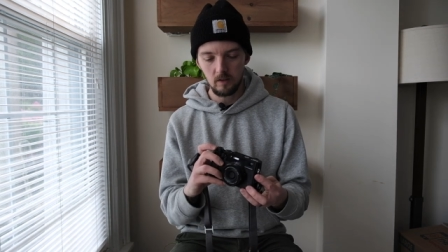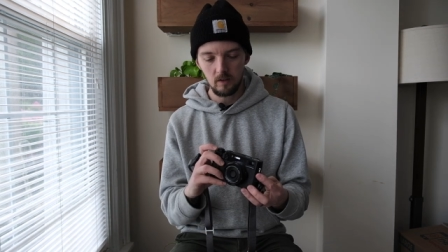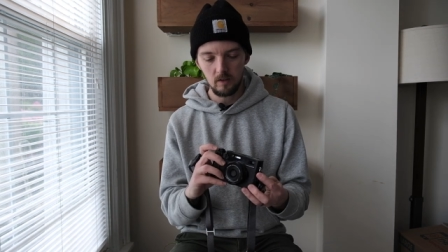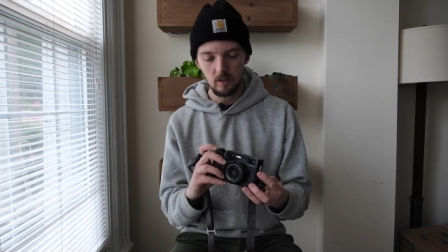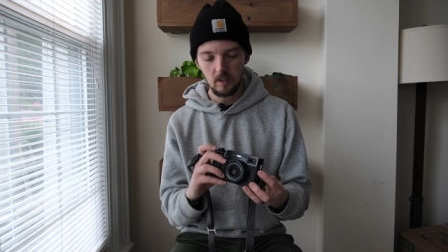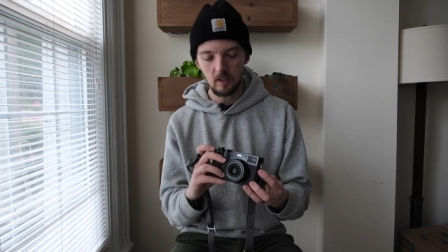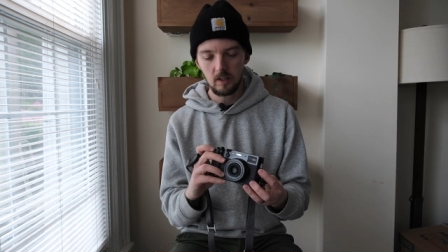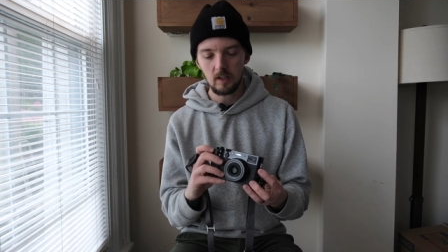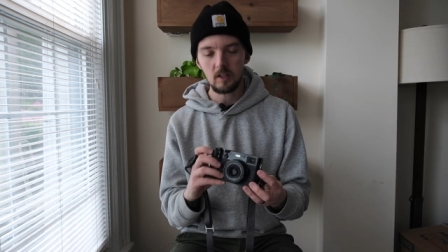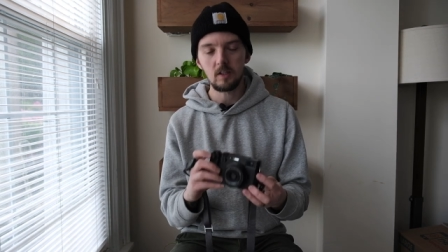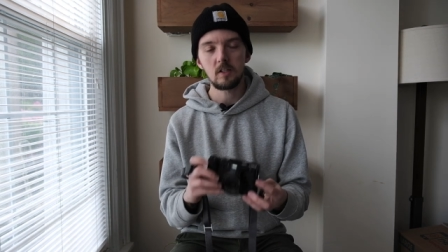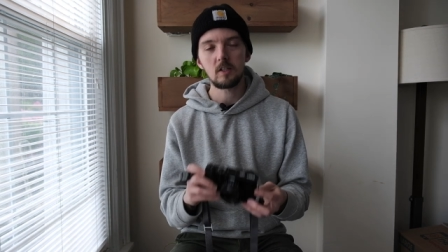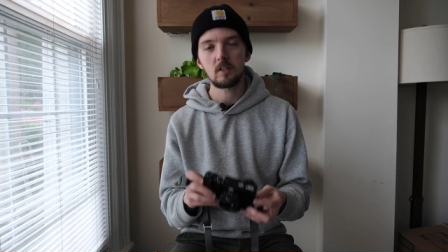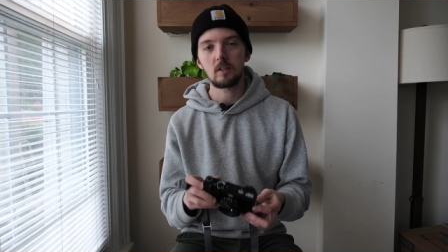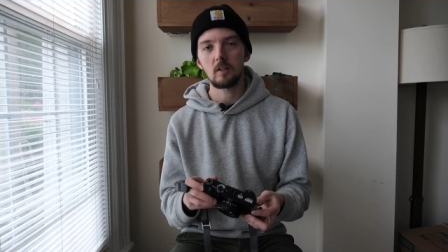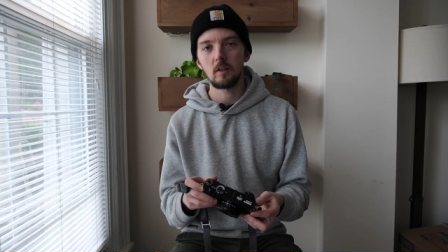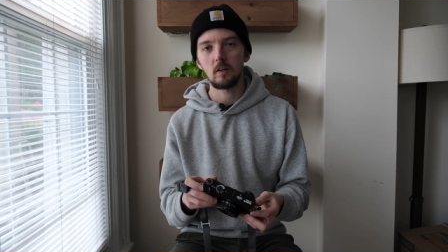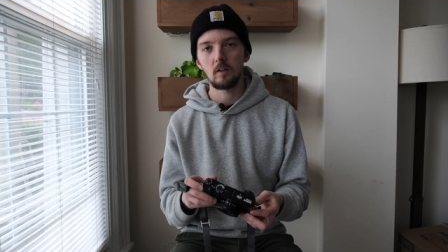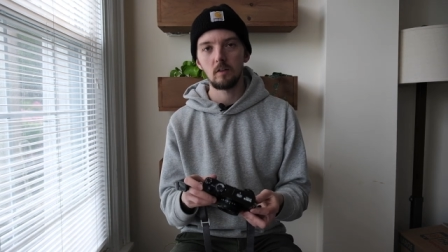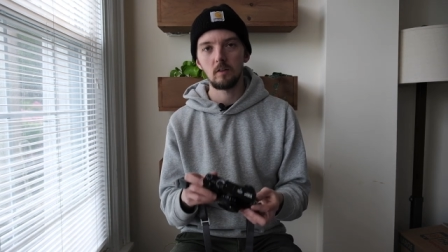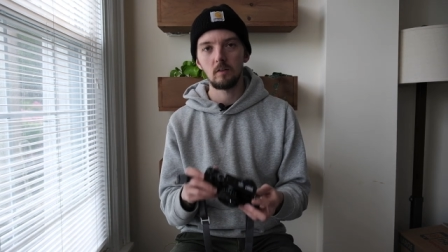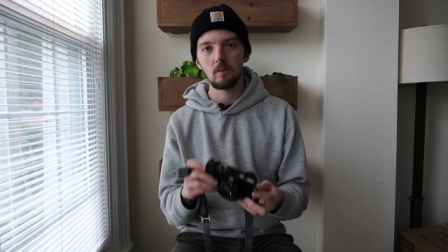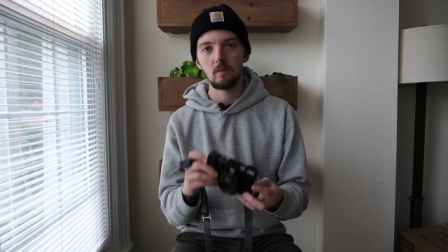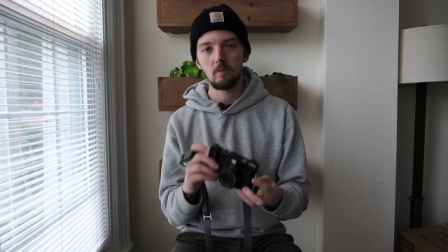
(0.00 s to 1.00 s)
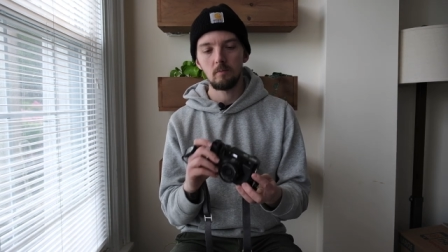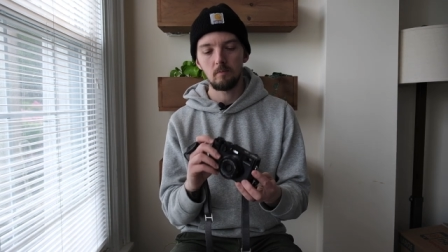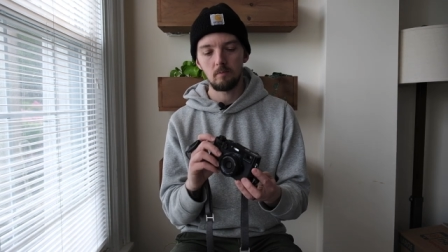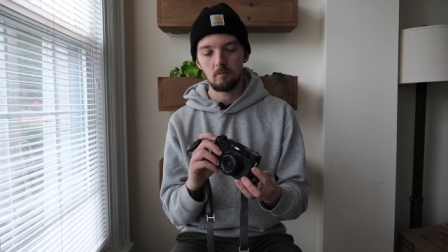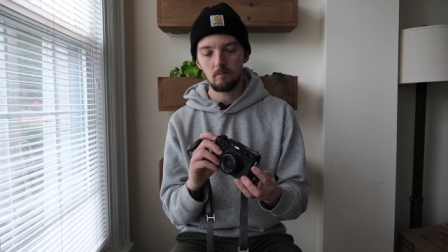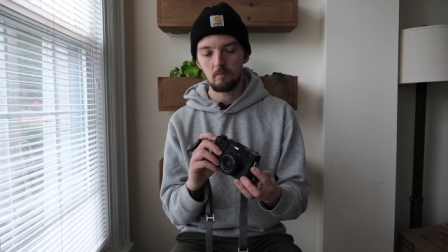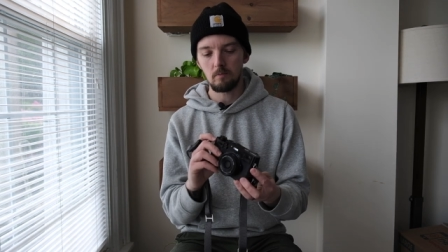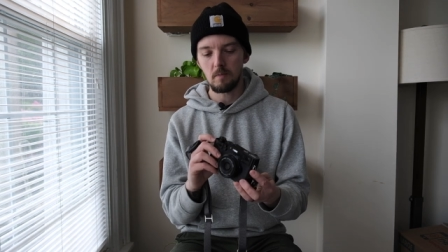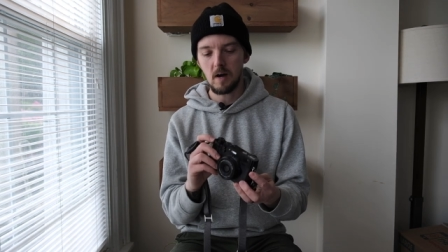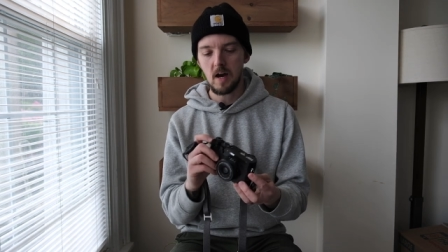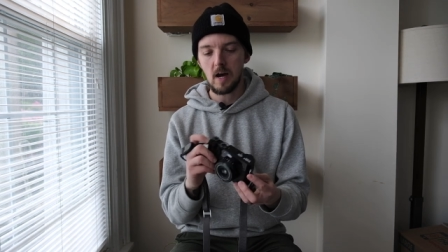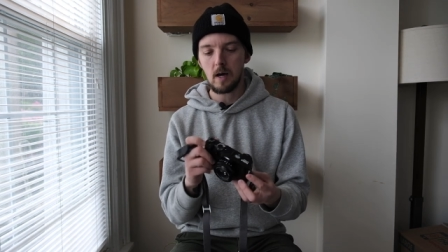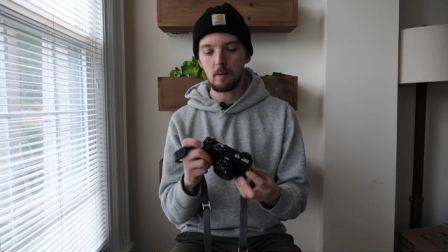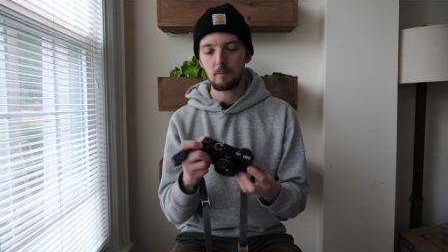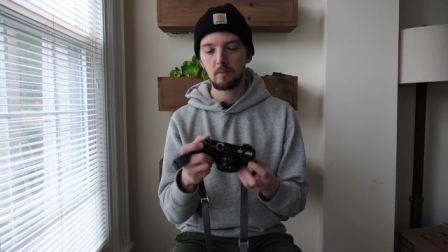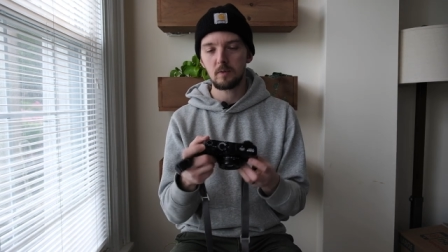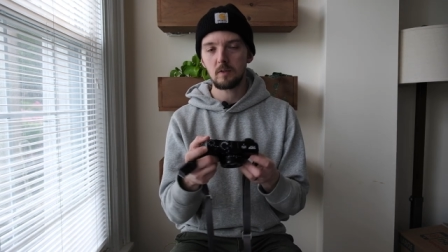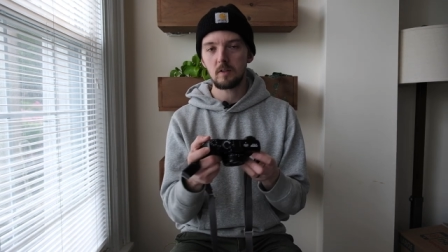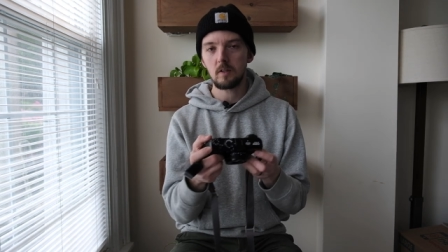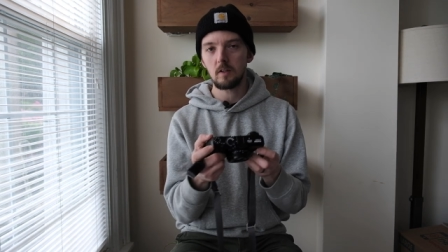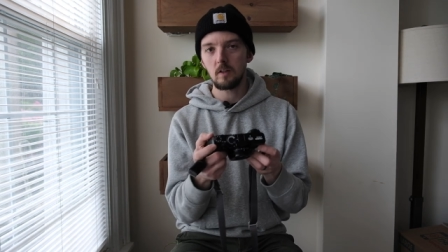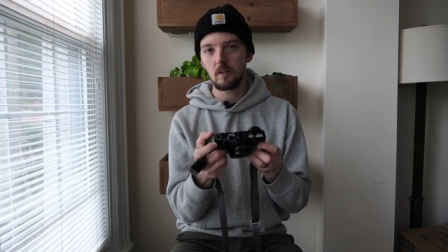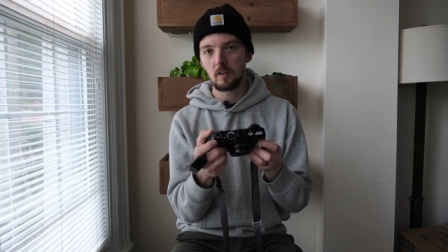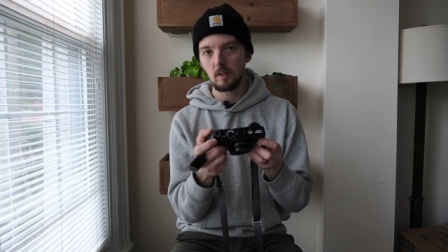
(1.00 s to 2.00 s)
you can still map
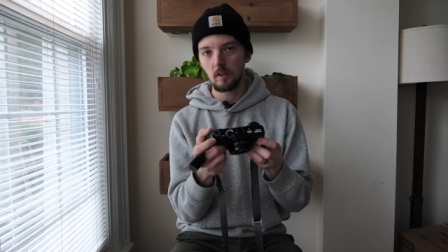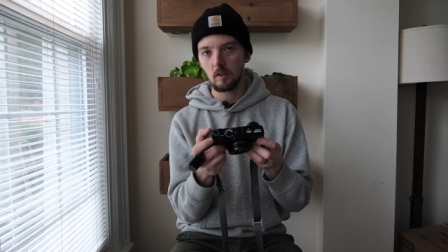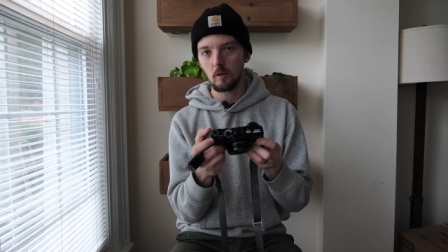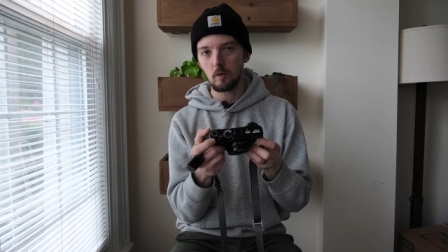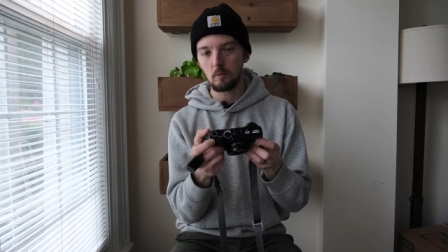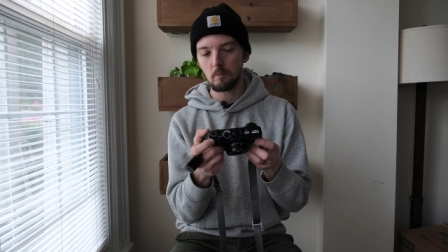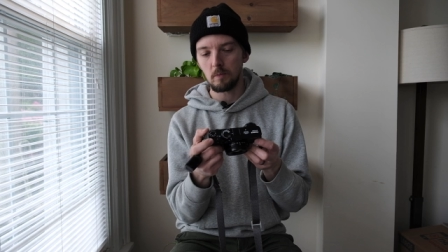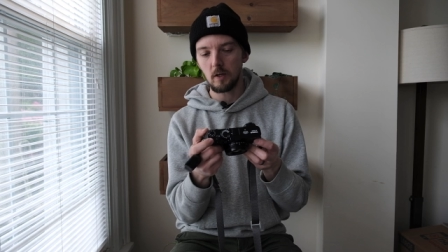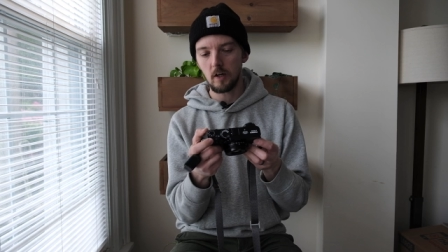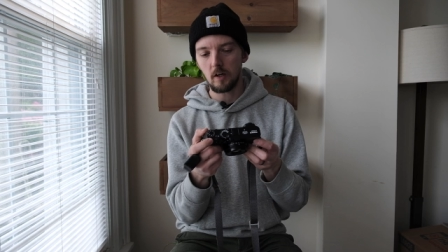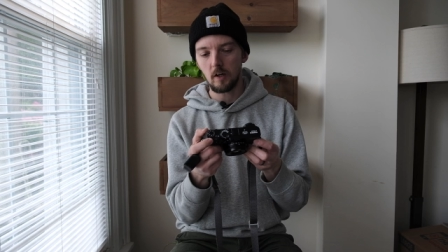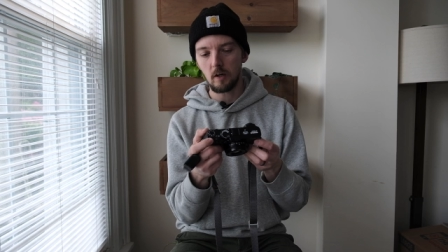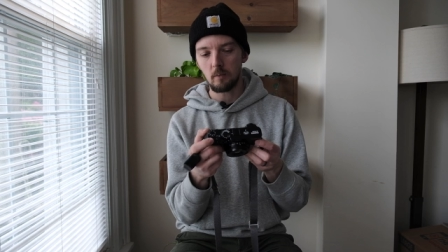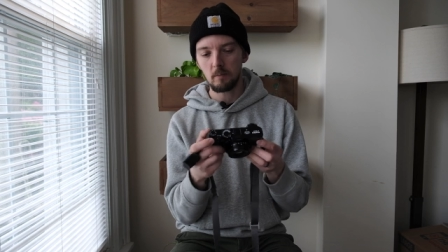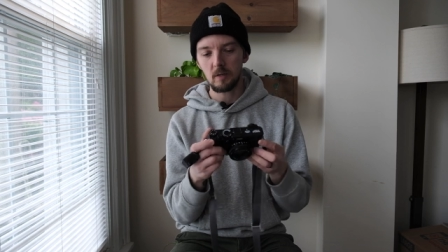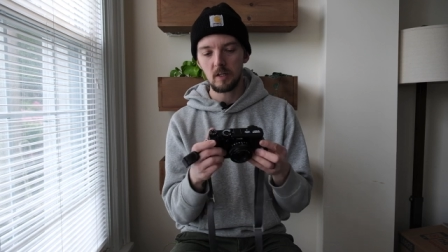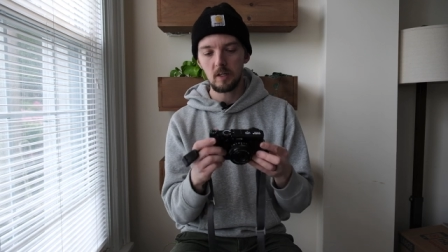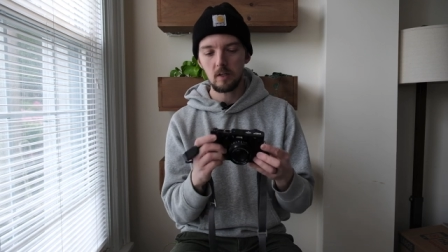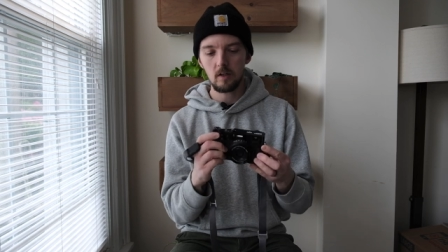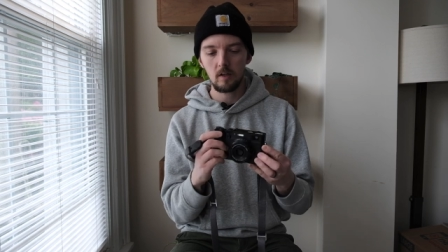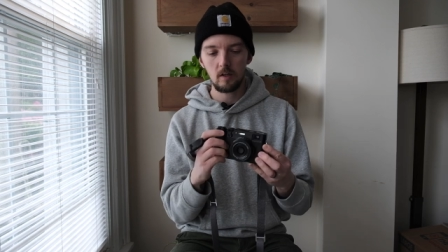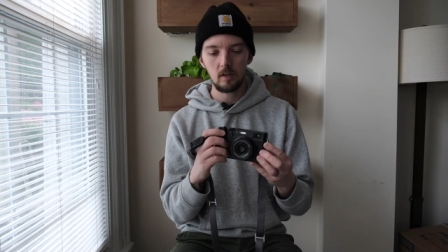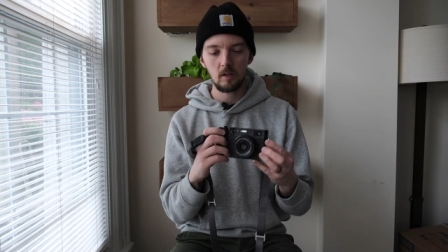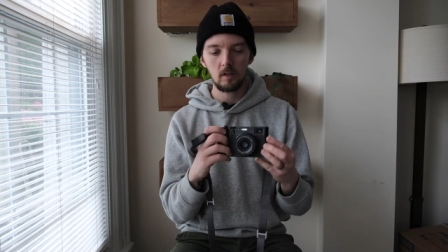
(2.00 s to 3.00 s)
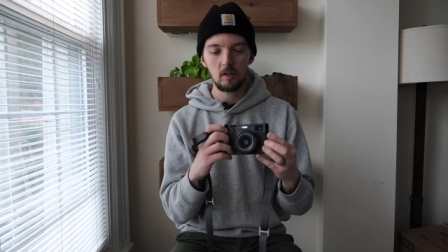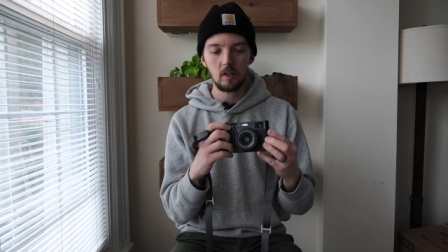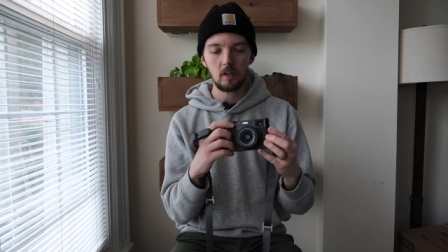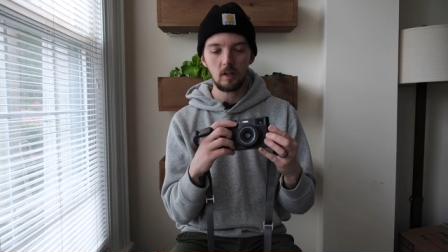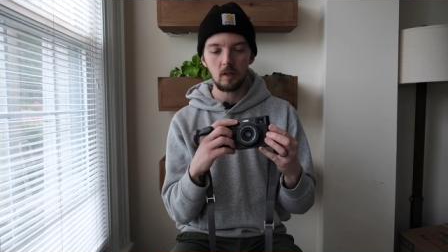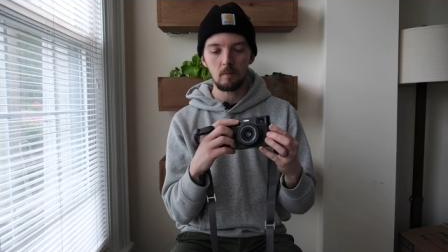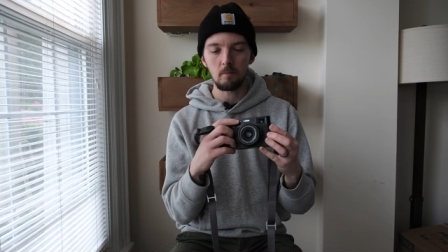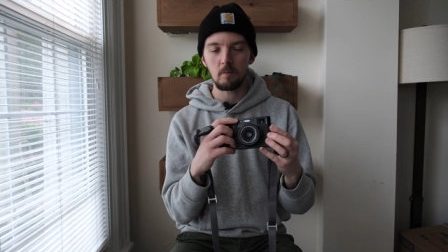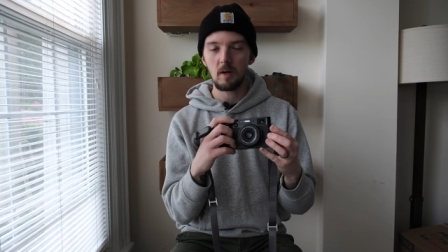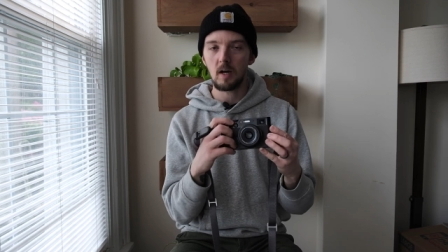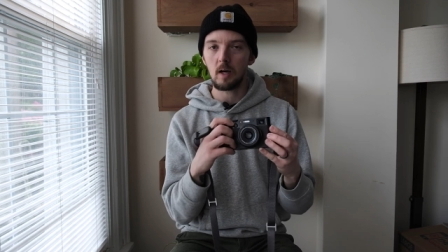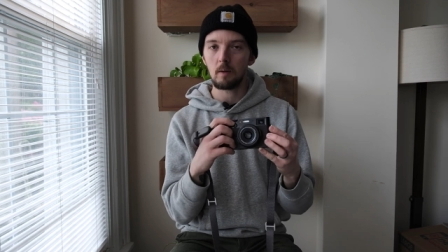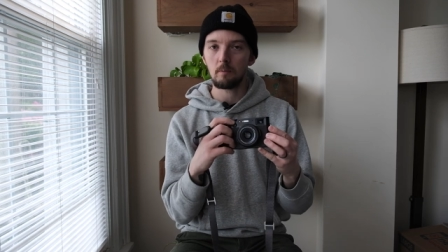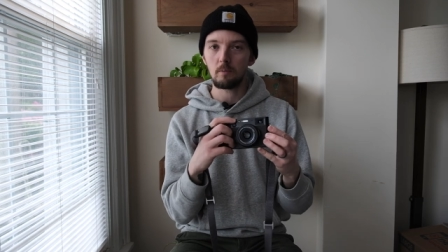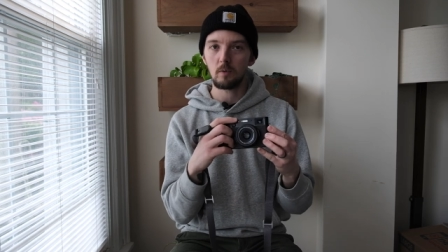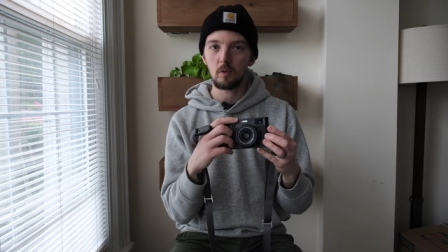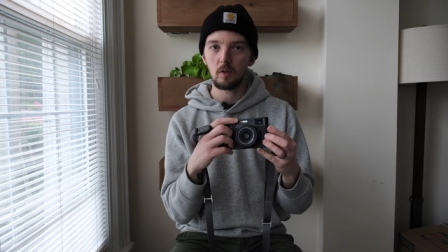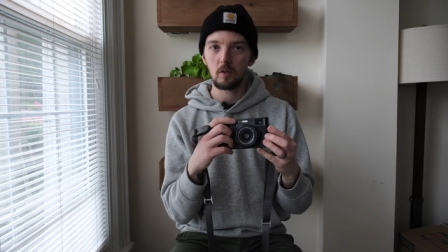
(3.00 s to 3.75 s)
to the little button up here, you can map